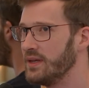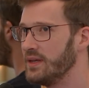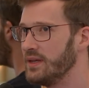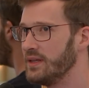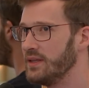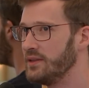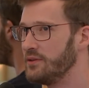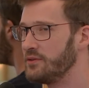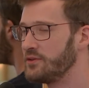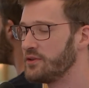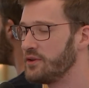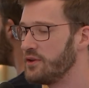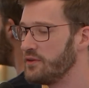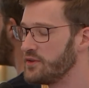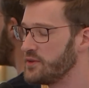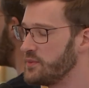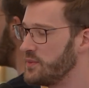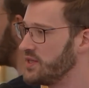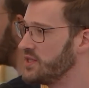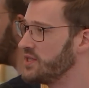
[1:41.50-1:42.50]
they're sort of
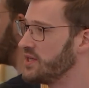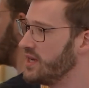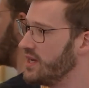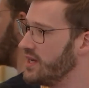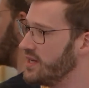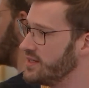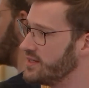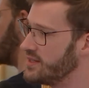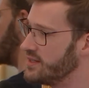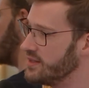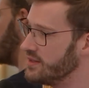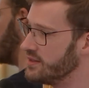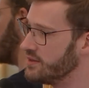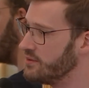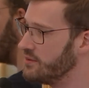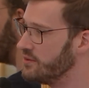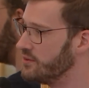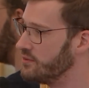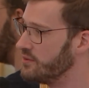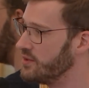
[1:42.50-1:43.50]
specialized in their
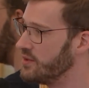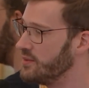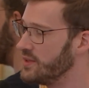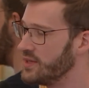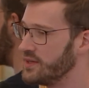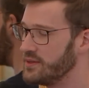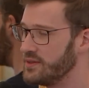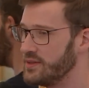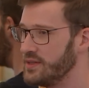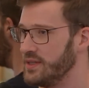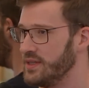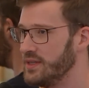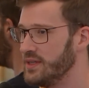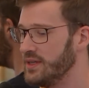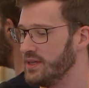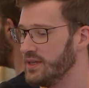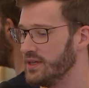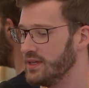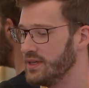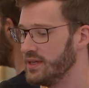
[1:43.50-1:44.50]
own way because
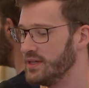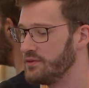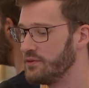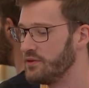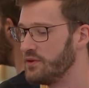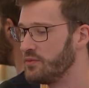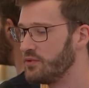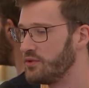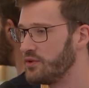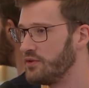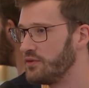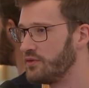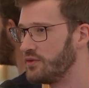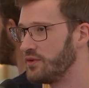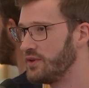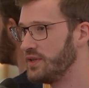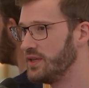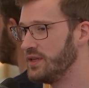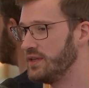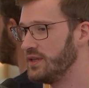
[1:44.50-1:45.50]
it's very important for
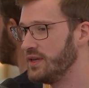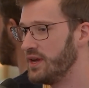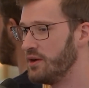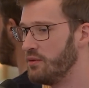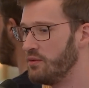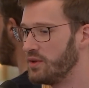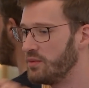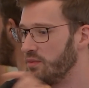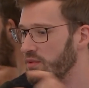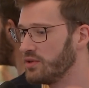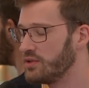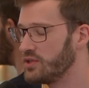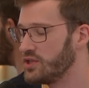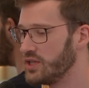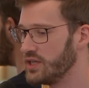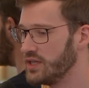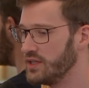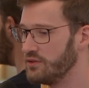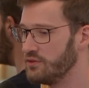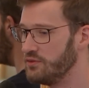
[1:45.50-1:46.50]
the L1
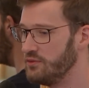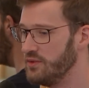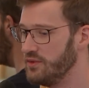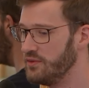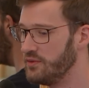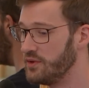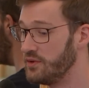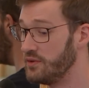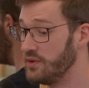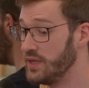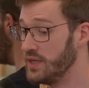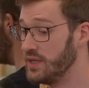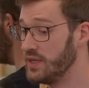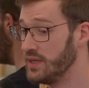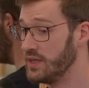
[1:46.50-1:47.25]
blockchain to be very